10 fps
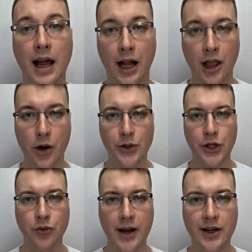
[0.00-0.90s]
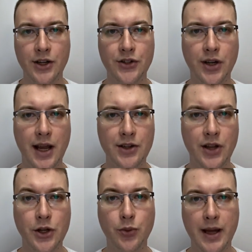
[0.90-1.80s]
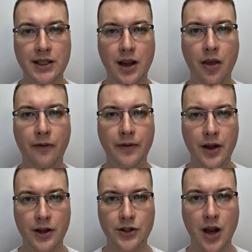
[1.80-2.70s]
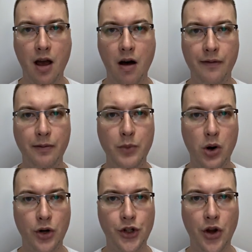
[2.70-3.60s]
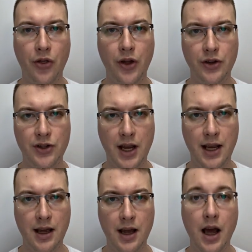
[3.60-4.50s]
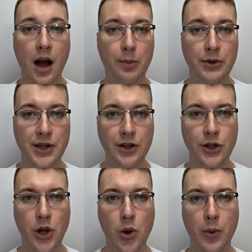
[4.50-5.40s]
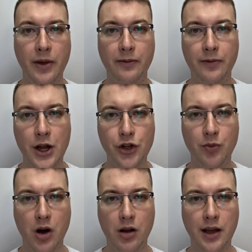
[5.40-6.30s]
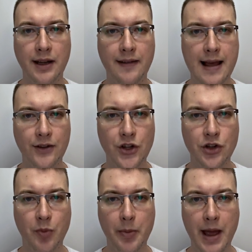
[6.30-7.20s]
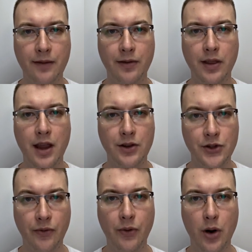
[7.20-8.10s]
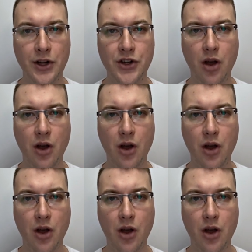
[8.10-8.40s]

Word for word: Hello dear traders, today is the 21st of March, Thursday. I'm presenting you with a fresh market analysis prepared for the InstaForex